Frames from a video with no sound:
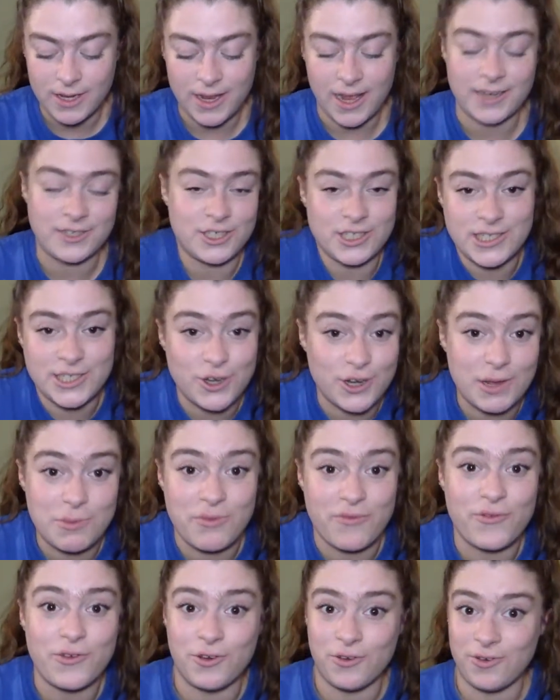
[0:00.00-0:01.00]
and she's done it
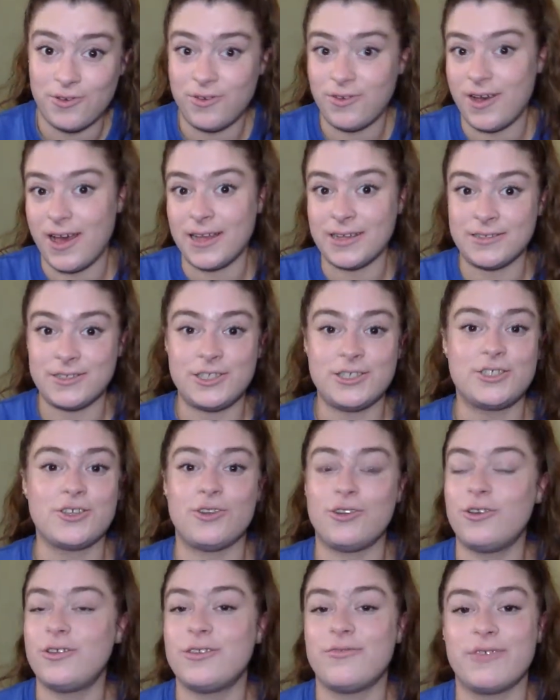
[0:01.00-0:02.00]
before, and she's
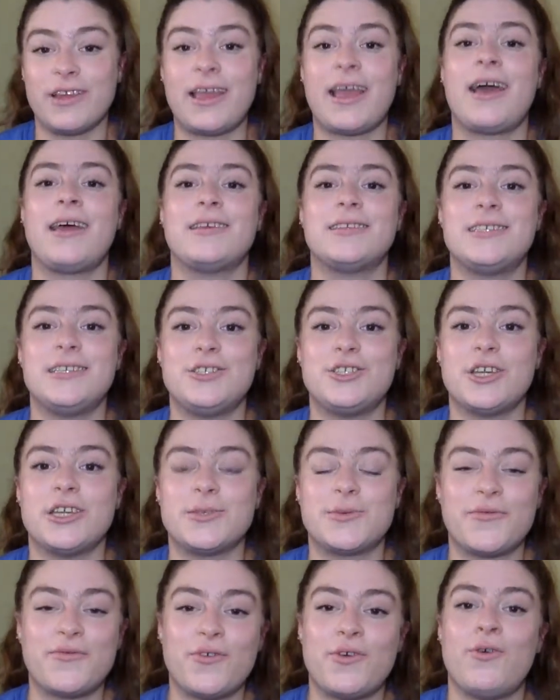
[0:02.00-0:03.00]
done other reality
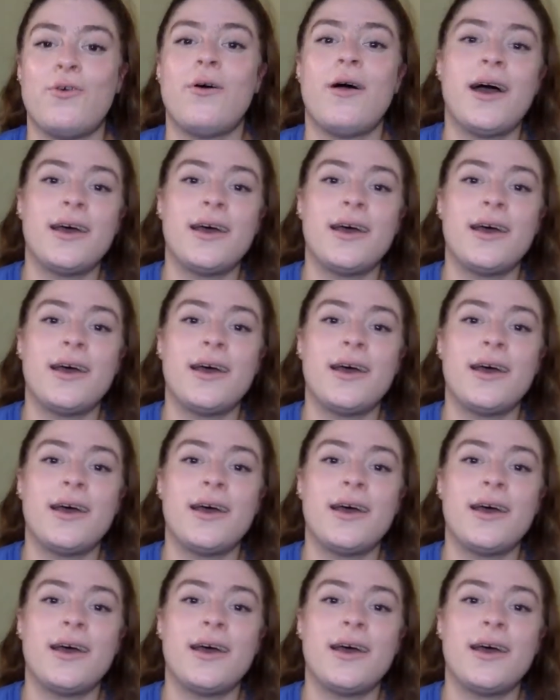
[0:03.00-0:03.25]
shows before,